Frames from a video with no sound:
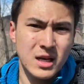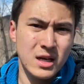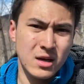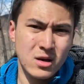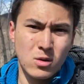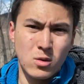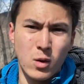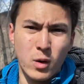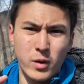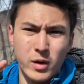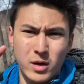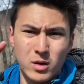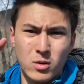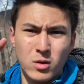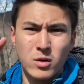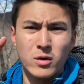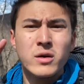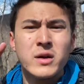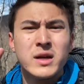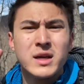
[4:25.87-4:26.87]
quote
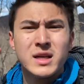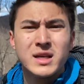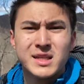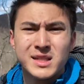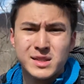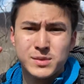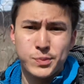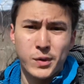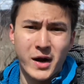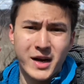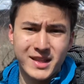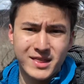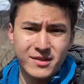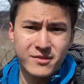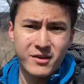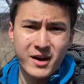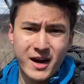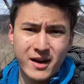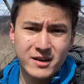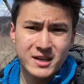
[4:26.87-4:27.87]
unquote spreading the
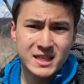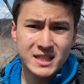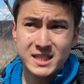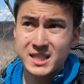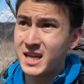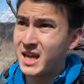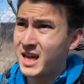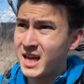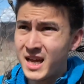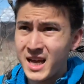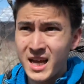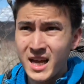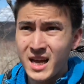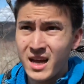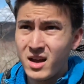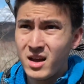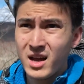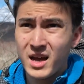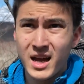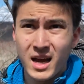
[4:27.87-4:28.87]
virus.
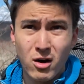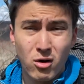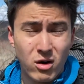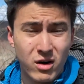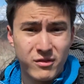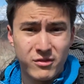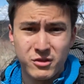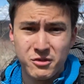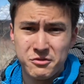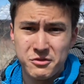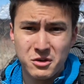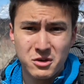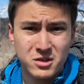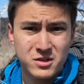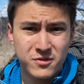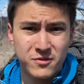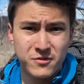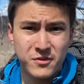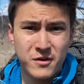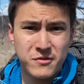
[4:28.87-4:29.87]
However, if there's
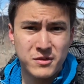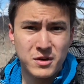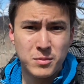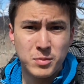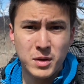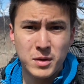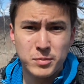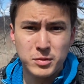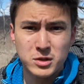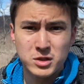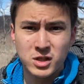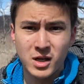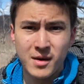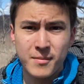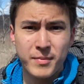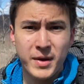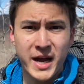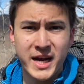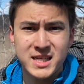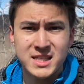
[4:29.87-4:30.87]
50 people
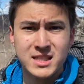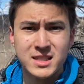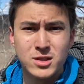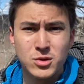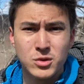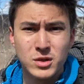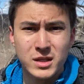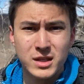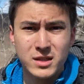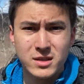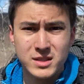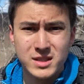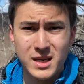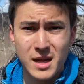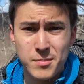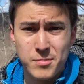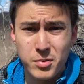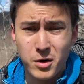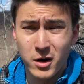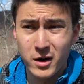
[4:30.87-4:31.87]
jam-packed into a little
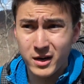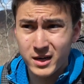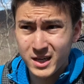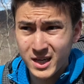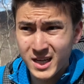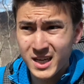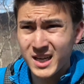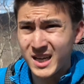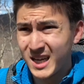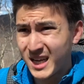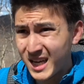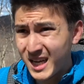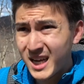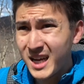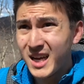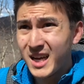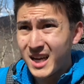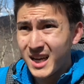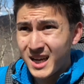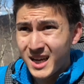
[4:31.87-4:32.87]
state park,
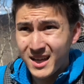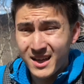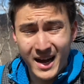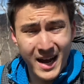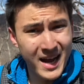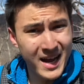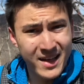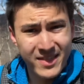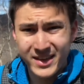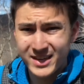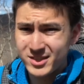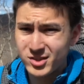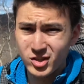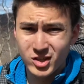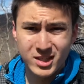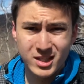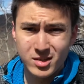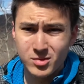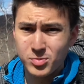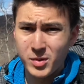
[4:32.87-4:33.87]
that's
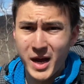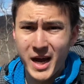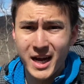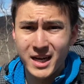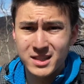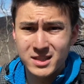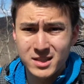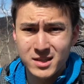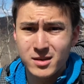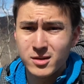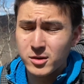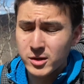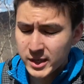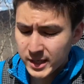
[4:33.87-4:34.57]
just as bad. So